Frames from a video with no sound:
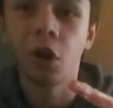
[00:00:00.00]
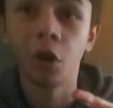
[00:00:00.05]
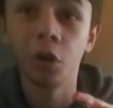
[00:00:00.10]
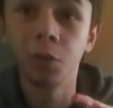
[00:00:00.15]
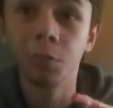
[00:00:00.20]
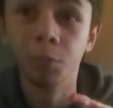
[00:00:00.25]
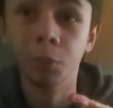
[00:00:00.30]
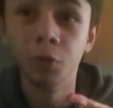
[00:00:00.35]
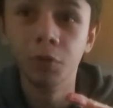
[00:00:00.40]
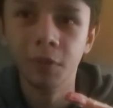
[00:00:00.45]

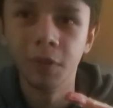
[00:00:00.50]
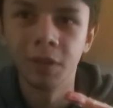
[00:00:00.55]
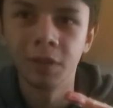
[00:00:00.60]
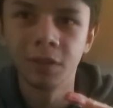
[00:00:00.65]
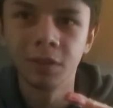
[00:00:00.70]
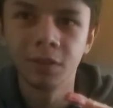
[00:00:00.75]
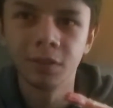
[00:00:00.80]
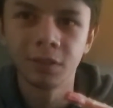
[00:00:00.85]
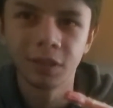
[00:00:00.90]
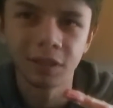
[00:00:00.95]
aren't moving.
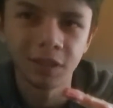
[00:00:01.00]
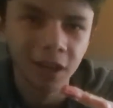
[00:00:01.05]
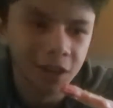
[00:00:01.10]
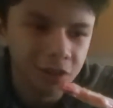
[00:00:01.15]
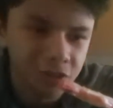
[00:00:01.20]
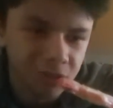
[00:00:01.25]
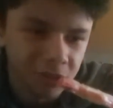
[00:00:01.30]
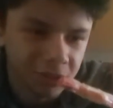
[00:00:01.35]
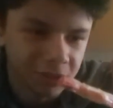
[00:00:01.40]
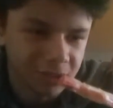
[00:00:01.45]
The
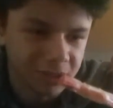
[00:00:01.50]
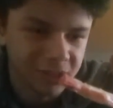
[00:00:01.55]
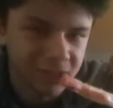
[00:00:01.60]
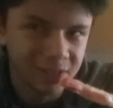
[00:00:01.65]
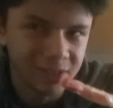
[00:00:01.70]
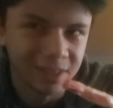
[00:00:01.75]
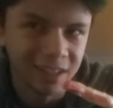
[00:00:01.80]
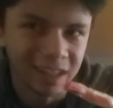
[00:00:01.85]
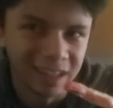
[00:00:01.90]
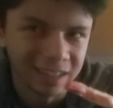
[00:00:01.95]
tires aren't
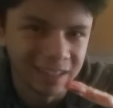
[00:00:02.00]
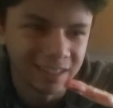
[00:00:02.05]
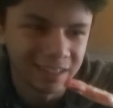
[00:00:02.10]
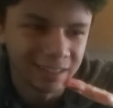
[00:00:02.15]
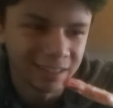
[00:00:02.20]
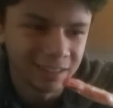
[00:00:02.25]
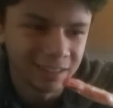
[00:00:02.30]
stuck.